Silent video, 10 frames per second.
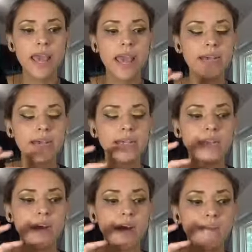and
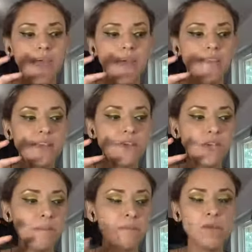then you
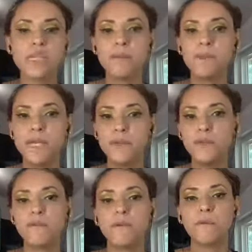can build something
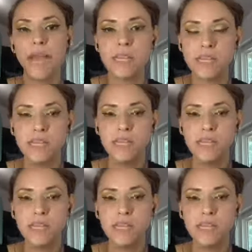new from that.